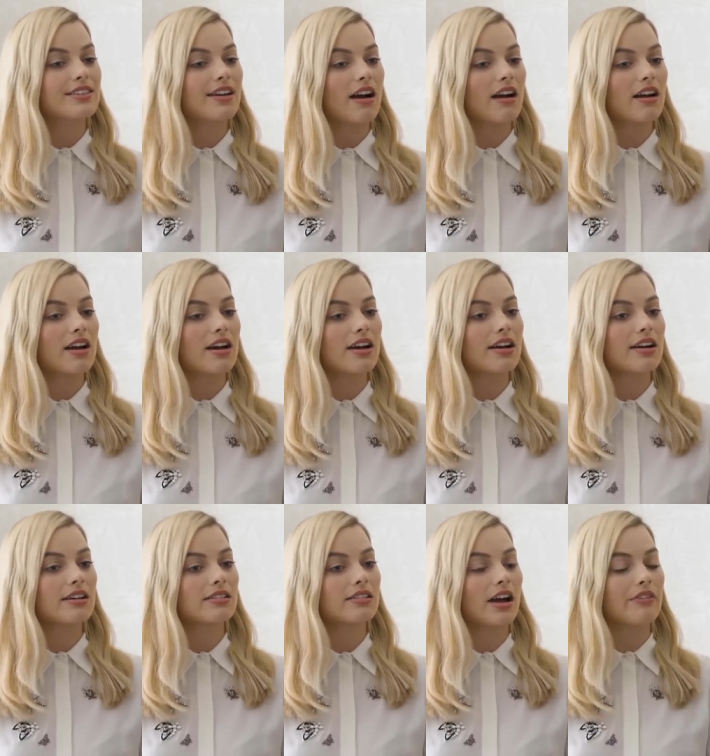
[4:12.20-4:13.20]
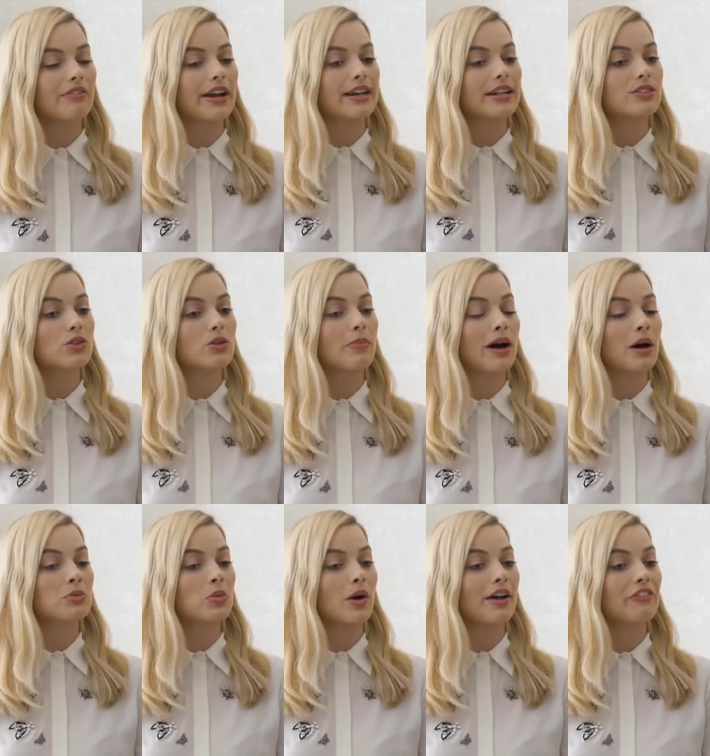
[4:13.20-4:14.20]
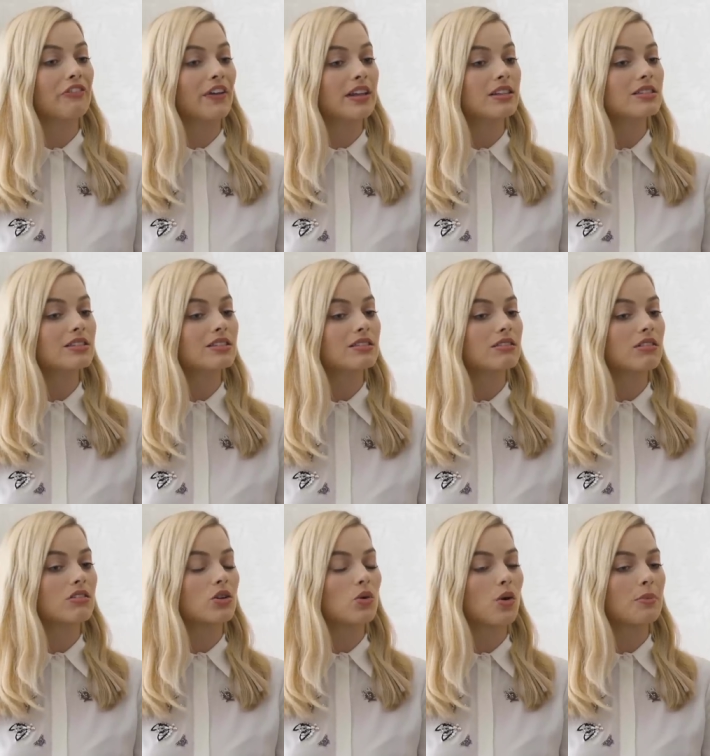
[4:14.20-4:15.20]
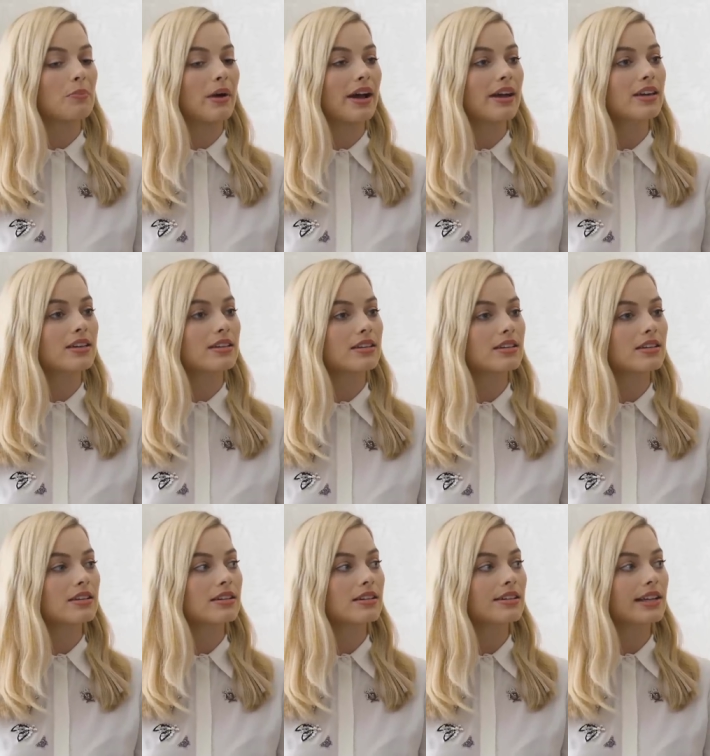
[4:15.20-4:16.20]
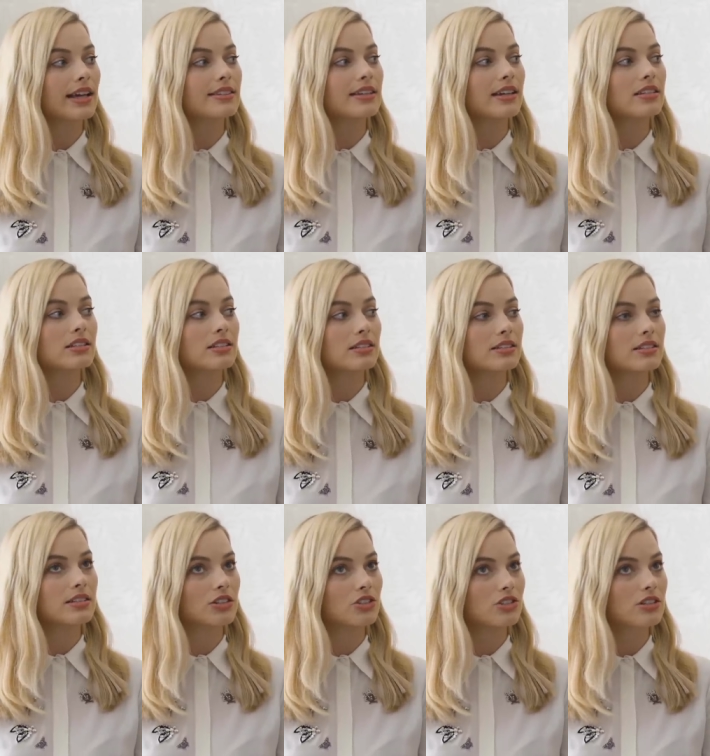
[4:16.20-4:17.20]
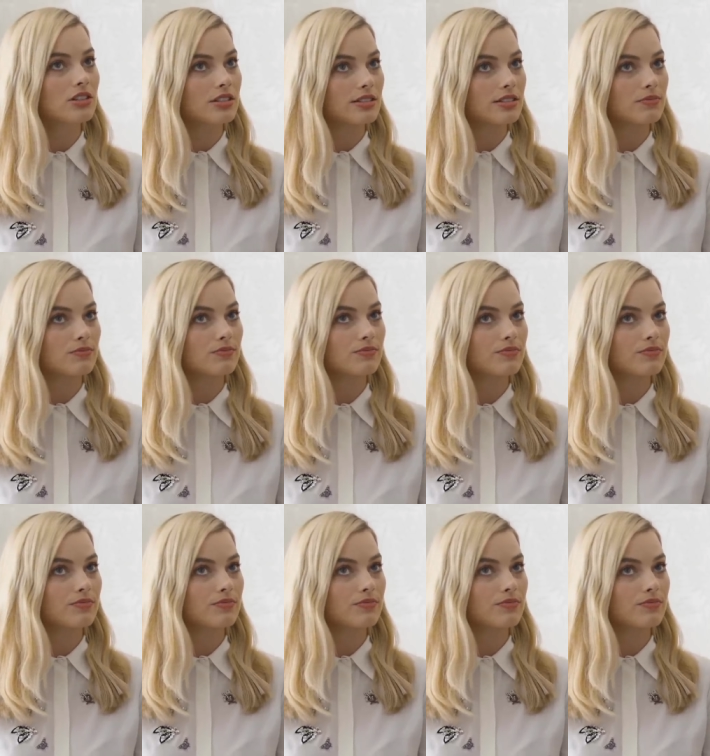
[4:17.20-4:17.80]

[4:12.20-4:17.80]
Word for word: younger, I ran into a barbed wire fence on a quad bike. I had to get six stitches.